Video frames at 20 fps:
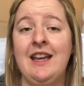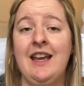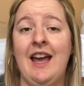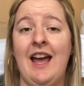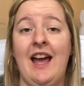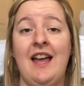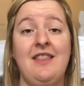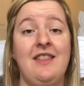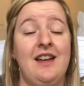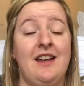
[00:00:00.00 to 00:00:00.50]

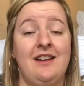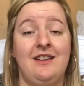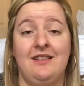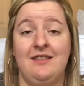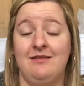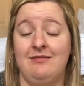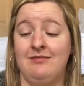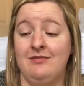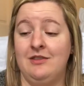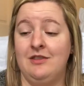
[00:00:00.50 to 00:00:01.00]
And
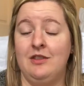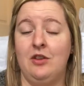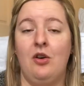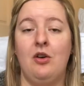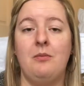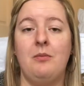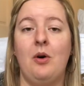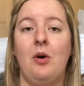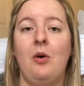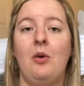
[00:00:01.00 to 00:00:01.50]
then lo
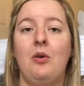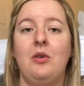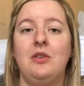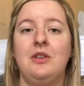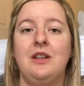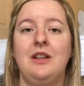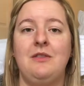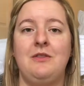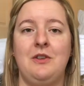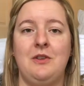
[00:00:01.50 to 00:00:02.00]
and behold,
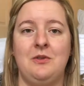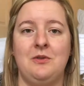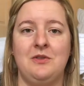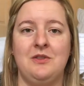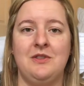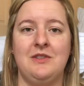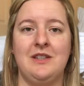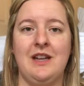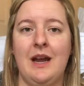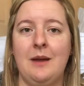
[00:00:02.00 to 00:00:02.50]
if you
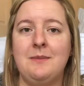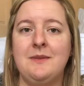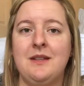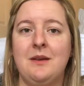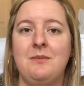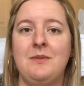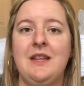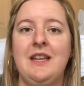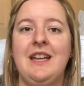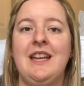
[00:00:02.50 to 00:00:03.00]
type
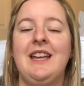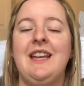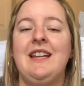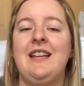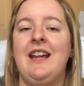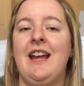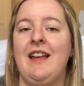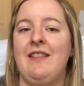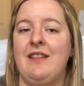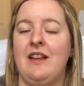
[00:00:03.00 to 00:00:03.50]
something in,
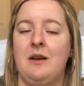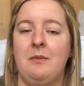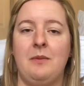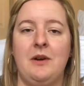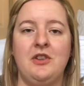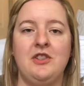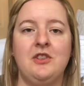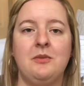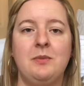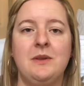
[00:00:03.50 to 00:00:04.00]
and then a
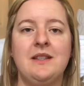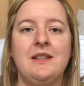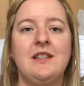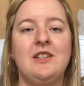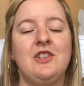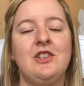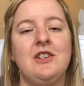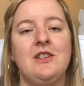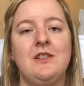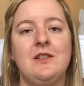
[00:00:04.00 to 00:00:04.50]
bunch of
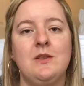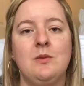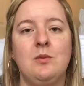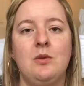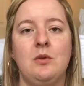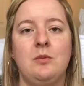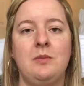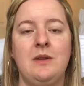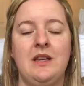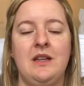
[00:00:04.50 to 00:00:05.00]
positions
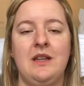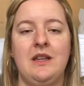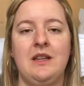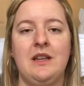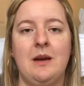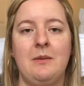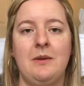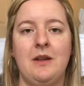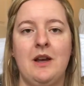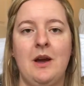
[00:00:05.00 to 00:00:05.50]
will be
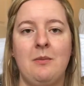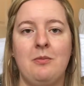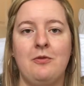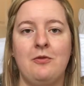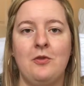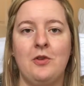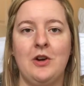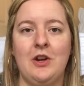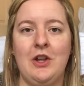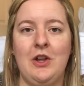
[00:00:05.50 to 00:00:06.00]
coming up
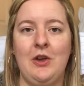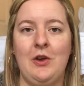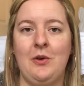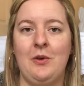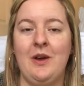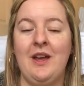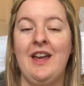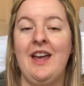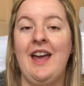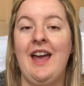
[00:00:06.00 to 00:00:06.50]
for you.
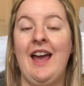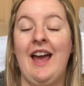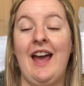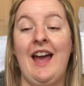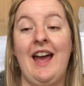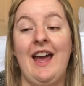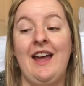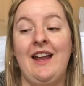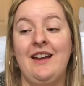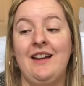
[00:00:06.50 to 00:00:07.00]

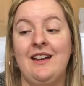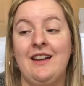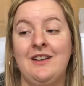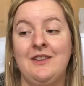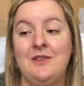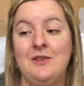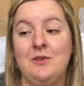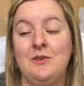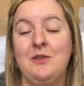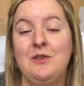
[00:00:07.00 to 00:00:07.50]
And
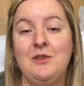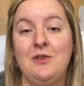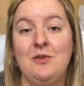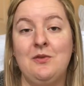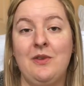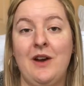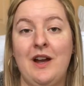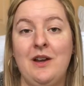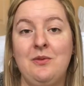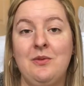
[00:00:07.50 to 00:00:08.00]
as soon as you
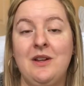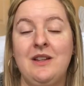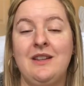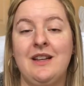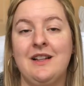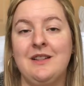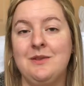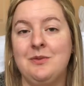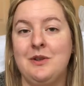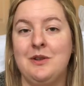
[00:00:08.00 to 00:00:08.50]
find one,
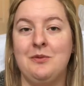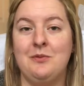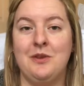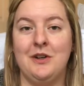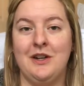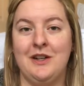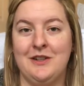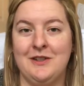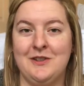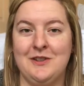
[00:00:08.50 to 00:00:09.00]
that's when we're
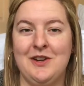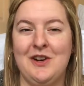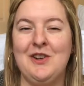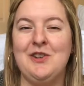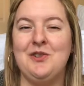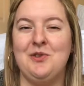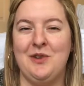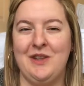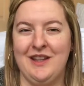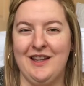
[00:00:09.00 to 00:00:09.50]
gonna start
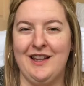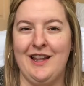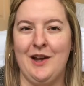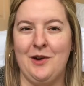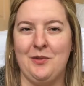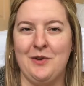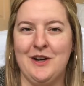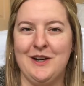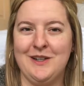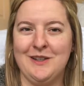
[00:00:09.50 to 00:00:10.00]
doing the
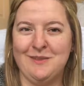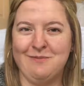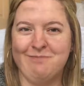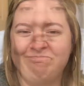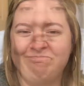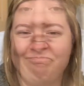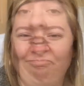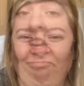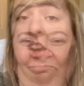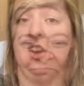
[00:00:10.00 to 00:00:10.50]
legwork.
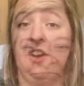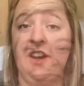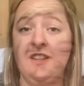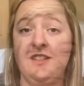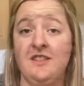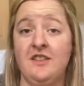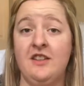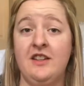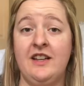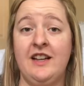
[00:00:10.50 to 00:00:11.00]
All right,
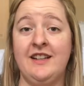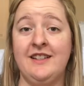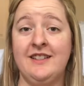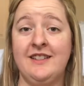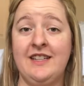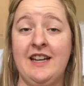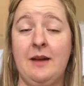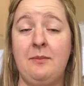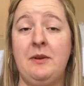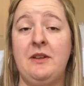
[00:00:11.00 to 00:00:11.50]
so the next
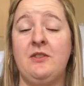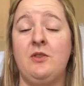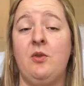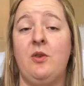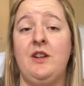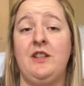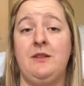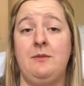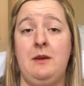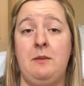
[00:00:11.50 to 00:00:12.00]
step is
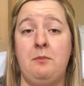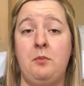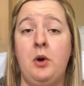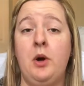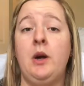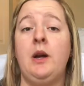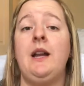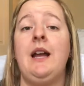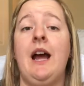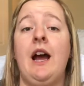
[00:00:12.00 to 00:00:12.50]
going to be
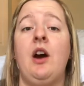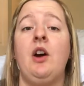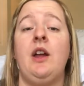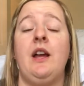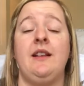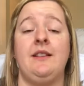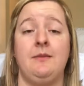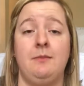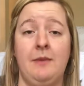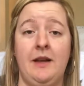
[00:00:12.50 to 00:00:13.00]
put out
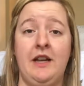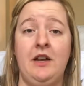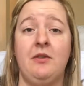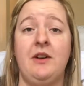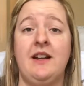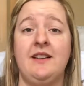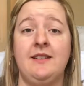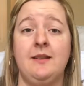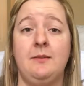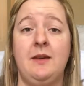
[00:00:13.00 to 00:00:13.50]
as many
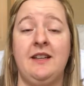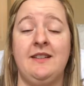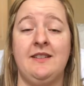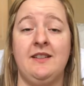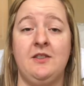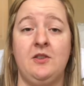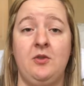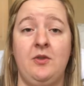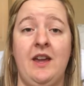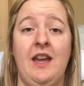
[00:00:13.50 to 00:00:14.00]
resumes
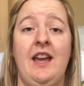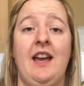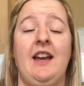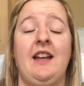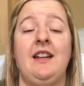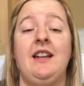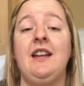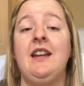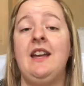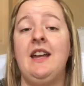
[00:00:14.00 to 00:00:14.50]
as you
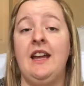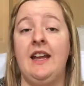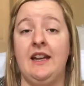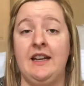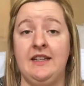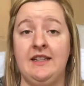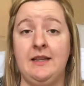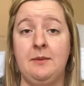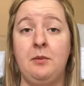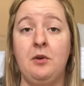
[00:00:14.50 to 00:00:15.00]
can. In
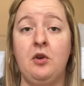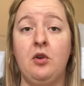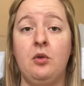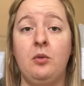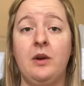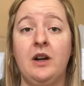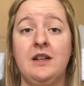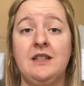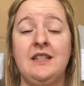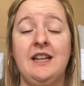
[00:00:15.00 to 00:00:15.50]
a typical
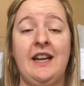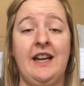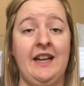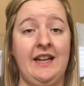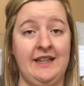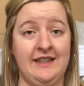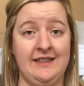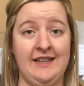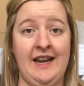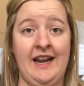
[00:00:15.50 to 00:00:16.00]
workday,
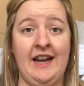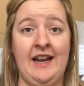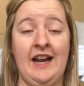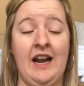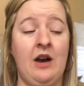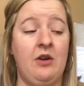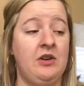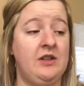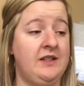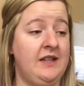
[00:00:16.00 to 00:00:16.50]
it's 8
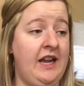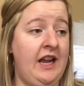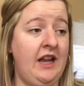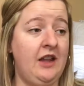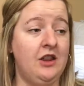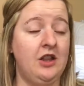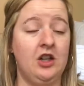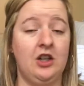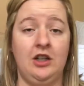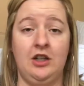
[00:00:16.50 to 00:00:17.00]
hours,
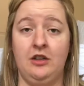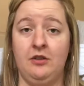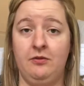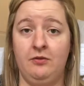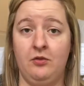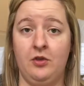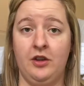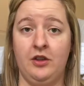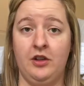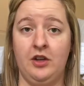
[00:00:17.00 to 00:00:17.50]
8:30 to
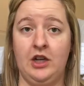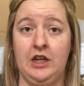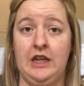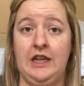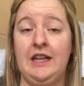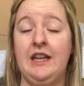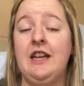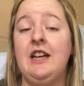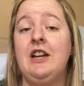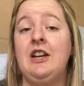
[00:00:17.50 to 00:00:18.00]

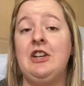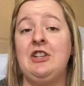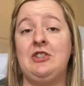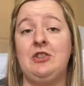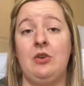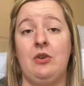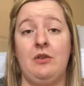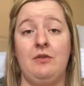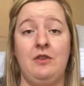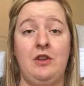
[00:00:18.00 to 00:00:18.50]
4:30.
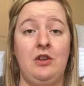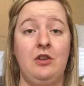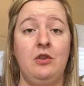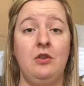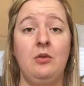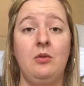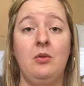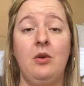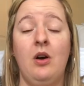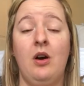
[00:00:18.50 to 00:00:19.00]
So if
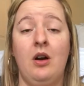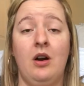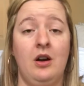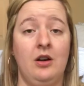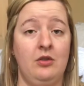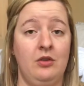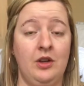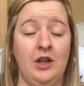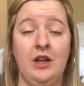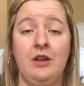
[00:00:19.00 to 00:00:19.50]
you are
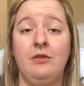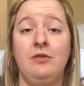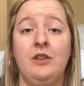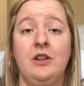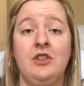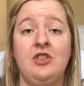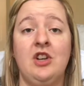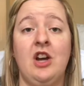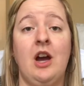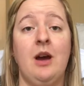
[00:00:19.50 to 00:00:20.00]
looking for a
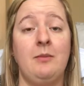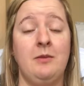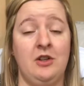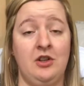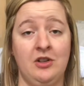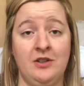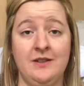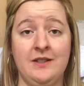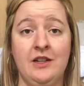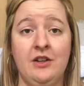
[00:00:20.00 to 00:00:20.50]
job and
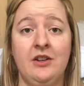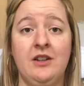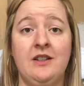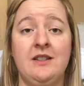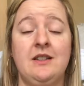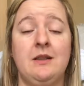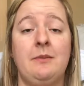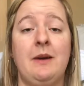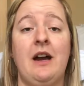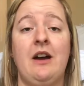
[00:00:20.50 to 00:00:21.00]
you're
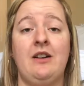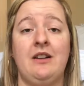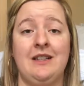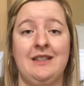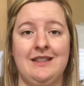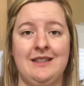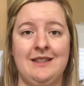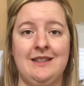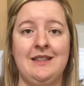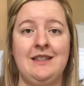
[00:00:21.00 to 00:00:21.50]
serious about it,
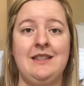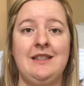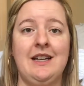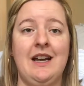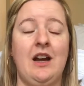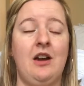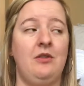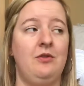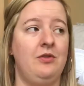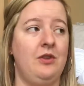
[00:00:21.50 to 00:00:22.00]
sit
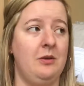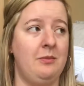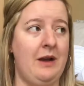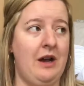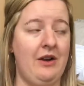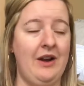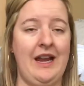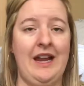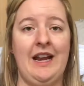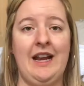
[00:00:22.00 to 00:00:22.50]
down for
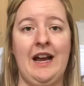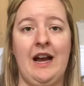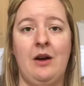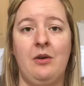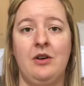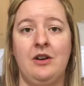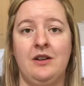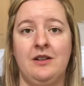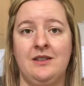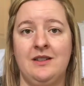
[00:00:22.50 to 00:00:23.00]
about 8
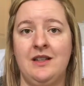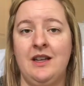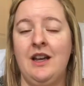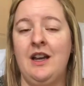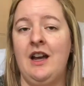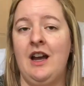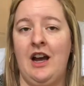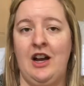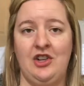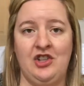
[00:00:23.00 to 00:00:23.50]
hours,
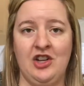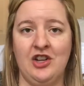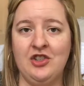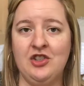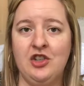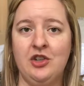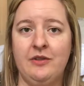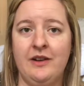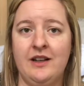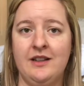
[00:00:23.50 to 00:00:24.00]
adjust
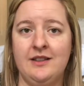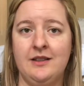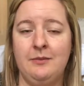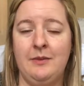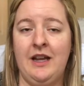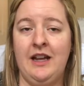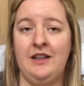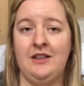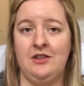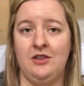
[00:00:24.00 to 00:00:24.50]
your
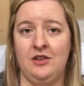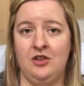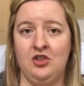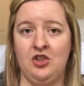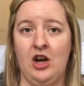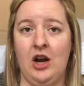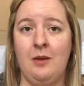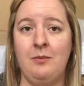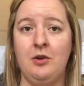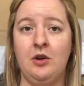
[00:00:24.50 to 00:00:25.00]
resume to the
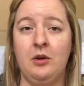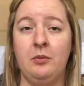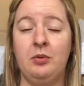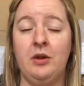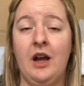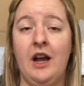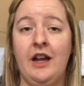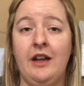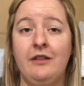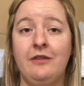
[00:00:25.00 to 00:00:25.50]
job you're
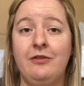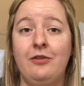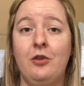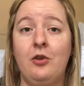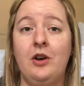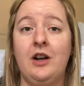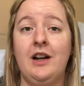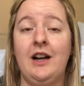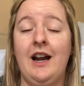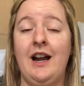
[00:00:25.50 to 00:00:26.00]
applying
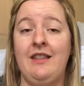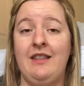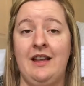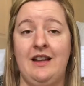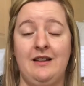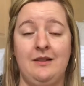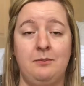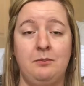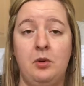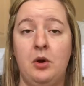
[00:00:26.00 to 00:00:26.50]
for, and
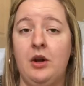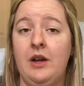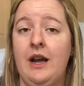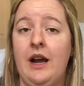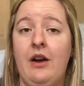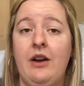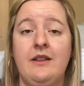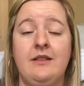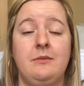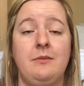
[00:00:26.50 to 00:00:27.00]
then put
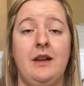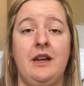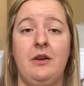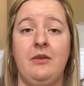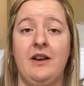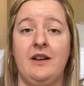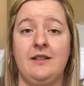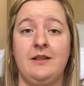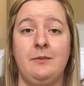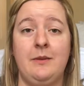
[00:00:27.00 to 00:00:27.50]
out as many
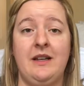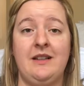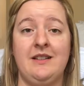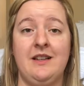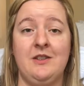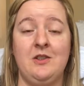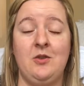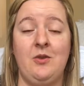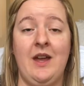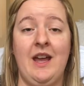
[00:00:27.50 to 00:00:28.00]
resumes
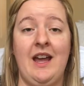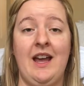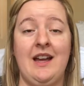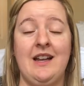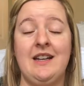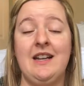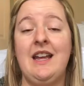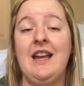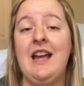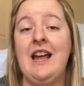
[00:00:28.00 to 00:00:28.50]
as you
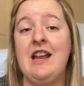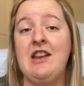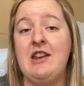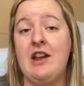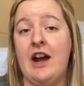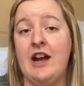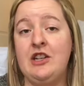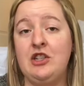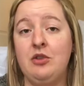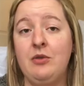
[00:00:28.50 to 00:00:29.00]
can.
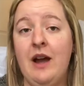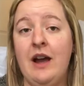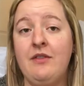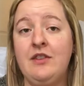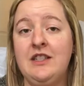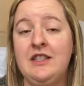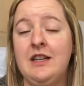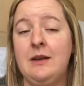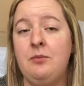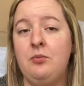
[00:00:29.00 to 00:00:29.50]
Now, I do have a
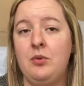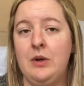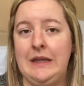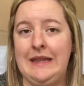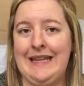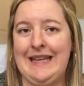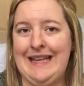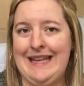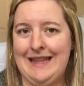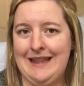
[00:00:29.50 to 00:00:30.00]
tip
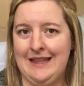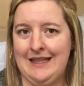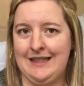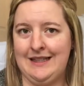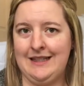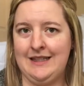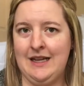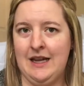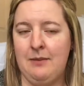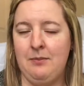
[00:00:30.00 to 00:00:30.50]
within
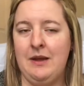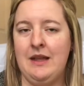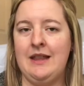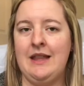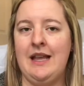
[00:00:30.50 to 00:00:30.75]
this tip, and